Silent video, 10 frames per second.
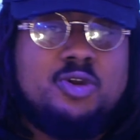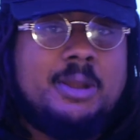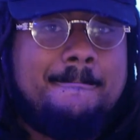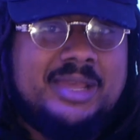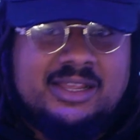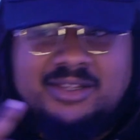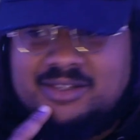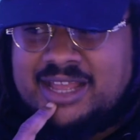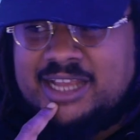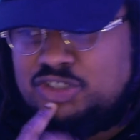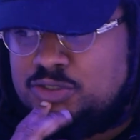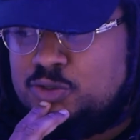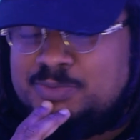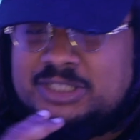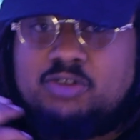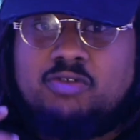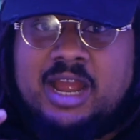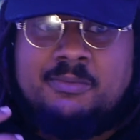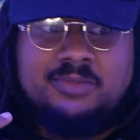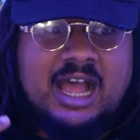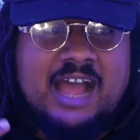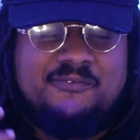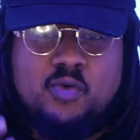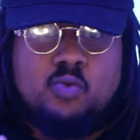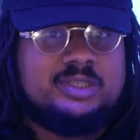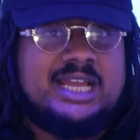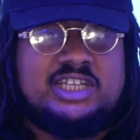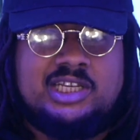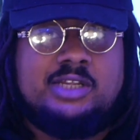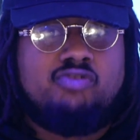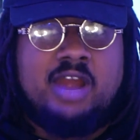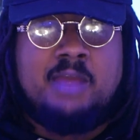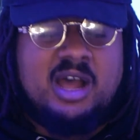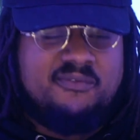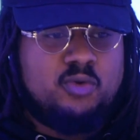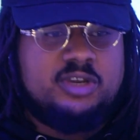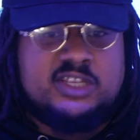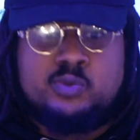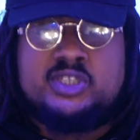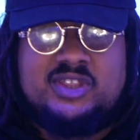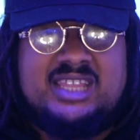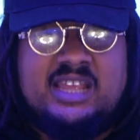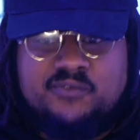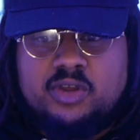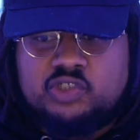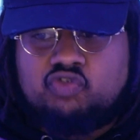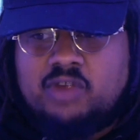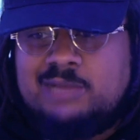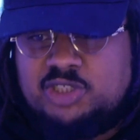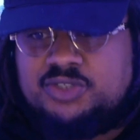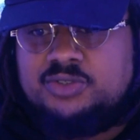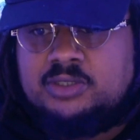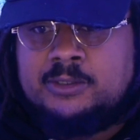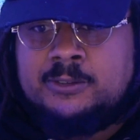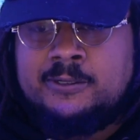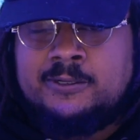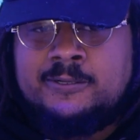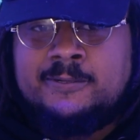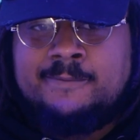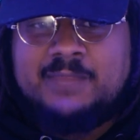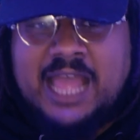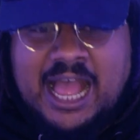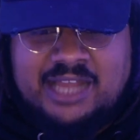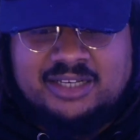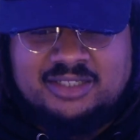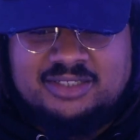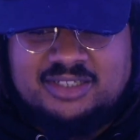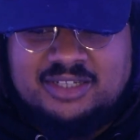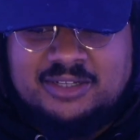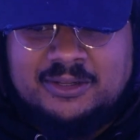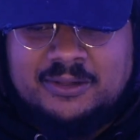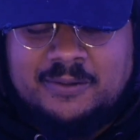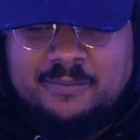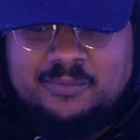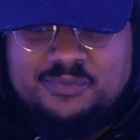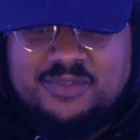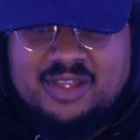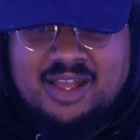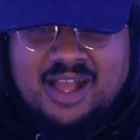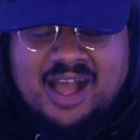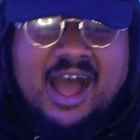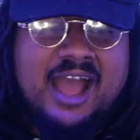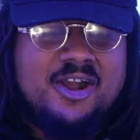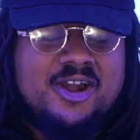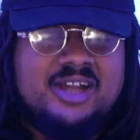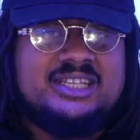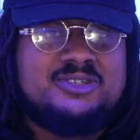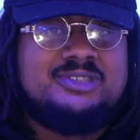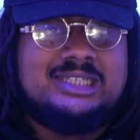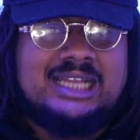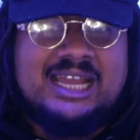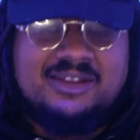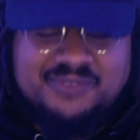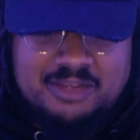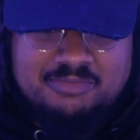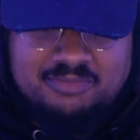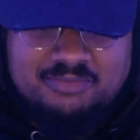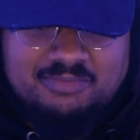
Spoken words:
more the beat that introduced me to grime, that I thought was actually grime. I thought this was the first grime tune. And I heard this on Delight FM.